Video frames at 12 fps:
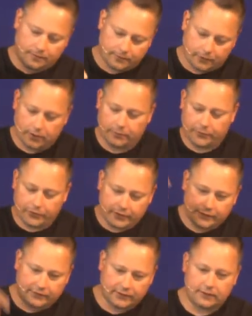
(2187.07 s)
their
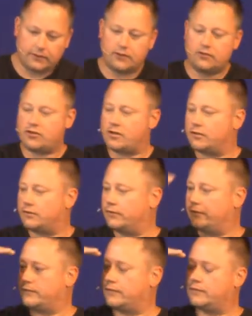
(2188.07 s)
communities, into the
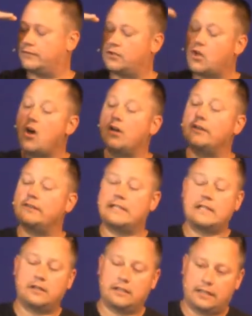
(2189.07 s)
jungles, as long as he
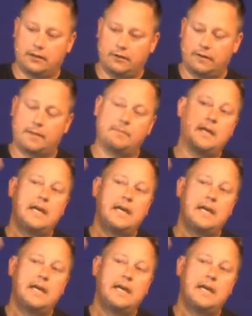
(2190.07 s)
could hear them,